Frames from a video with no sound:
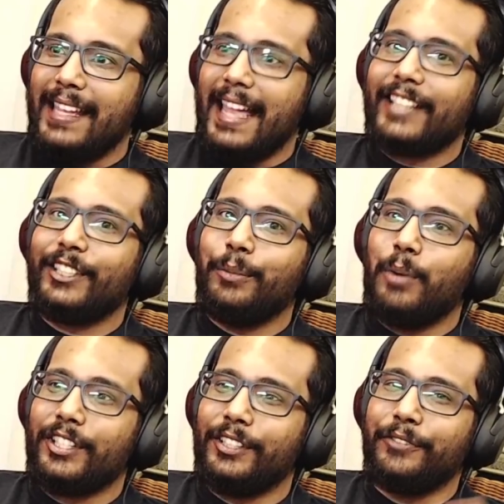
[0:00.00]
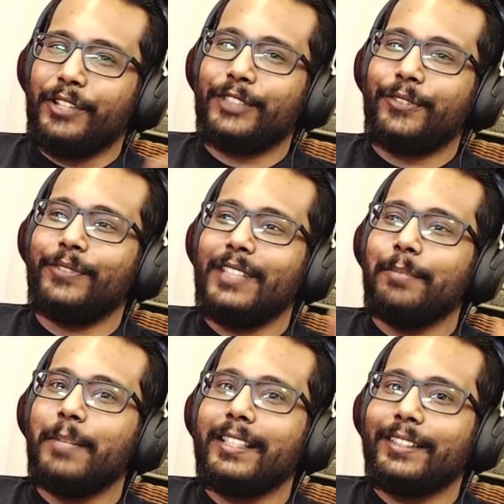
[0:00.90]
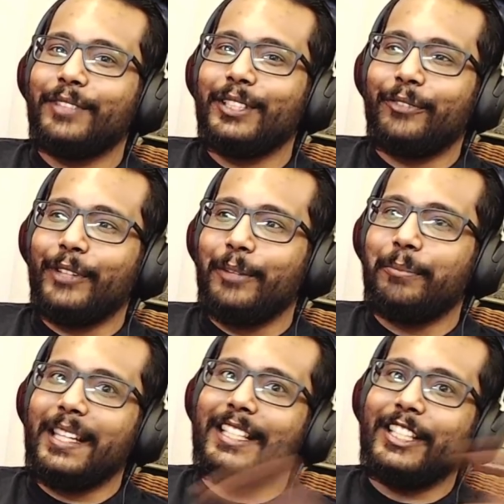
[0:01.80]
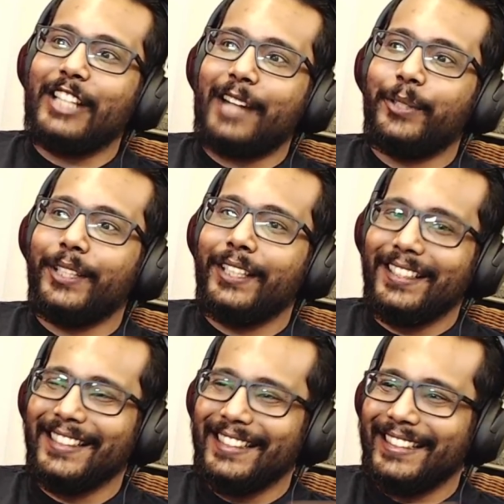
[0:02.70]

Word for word: I actually watched the first 15 minutes of this film in January